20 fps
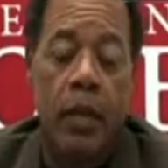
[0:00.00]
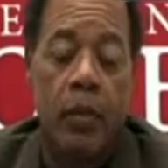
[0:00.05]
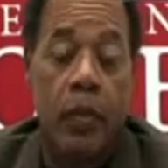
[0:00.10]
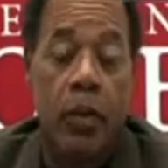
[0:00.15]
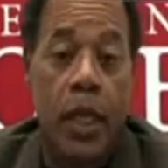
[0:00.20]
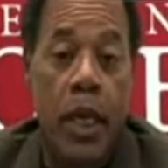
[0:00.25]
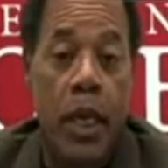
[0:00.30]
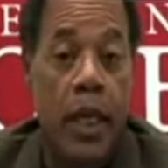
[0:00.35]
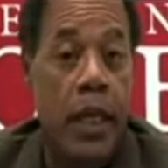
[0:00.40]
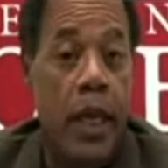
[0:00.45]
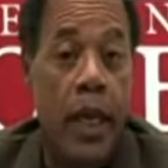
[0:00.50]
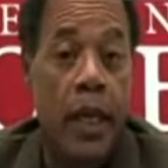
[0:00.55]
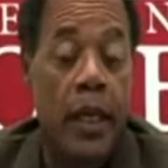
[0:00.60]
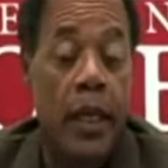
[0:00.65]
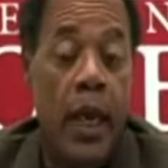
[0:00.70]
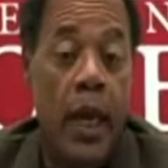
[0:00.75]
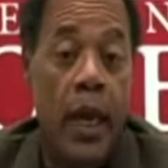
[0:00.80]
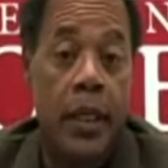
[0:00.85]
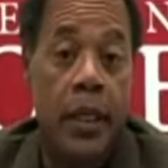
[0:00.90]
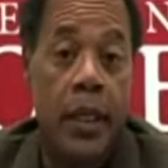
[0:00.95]
They were taken
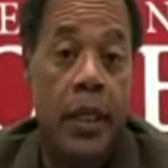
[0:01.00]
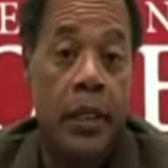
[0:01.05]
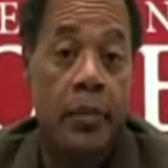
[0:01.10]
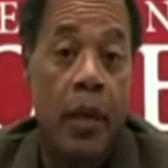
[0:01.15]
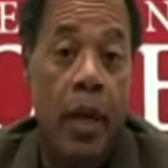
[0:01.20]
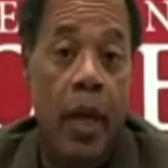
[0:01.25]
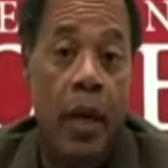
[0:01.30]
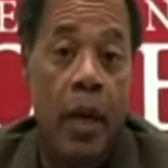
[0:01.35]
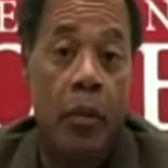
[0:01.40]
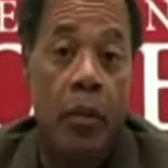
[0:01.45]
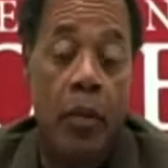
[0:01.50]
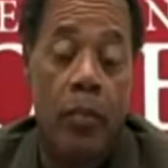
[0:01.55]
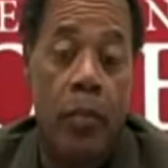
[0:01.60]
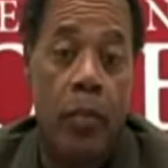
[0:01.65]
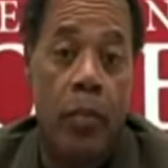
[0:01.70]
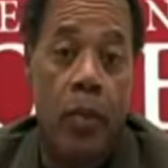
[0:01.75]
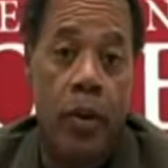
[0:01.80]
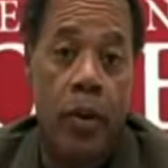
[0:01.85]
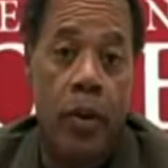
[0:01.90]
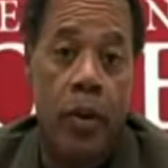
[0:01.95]
out of context by a
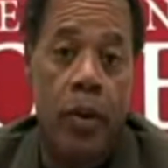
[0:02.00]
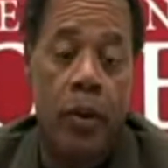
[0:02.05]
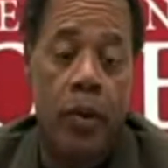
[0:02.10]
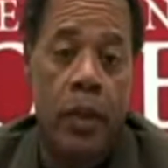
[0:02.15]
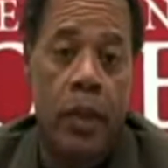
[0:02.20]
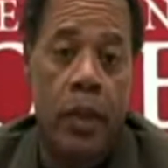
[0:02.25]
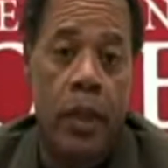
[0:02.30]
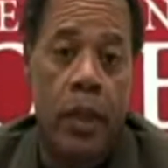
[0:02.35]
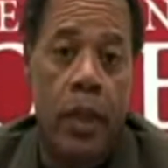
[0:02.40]
reporter,